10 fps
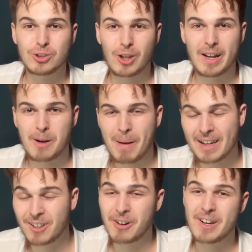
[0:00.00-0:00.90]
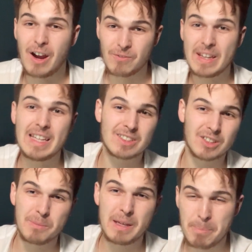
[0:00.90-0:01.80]
starting at the back of the grid, I think he's
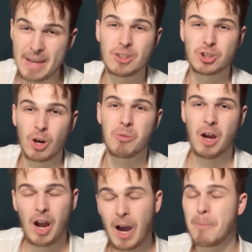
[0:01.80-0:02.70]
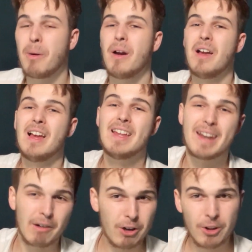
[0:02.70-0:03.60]
going to be a bit shown up.
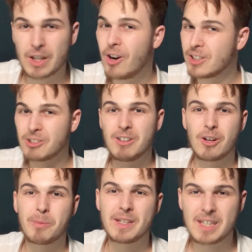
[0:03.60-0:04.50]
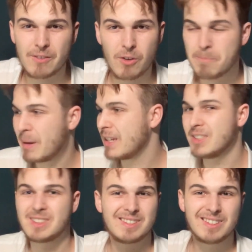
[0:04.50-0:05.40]
Now, I know the cars are a little bit different
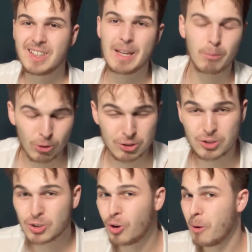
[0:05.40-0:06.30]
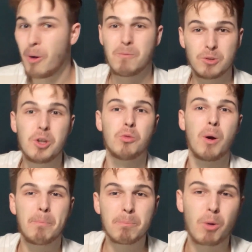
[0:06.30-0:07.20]
because Liam Lawson's got
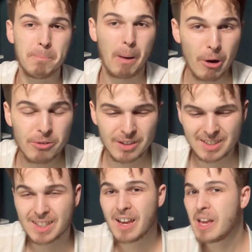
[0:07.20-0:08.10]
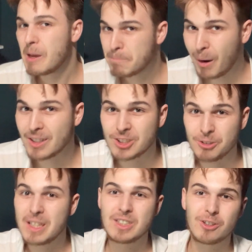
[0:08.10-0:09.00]
newer components, but
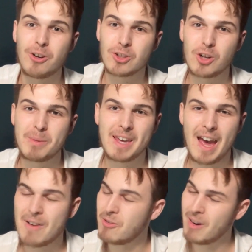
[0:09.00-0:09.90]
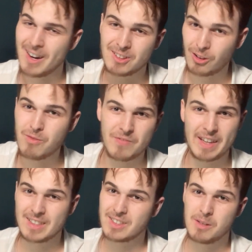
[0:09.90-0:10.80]
Yuki Tsunoda's got to be careful, and I don't
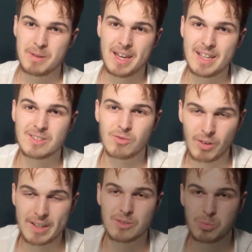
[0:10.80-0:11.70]
think it's going to be his race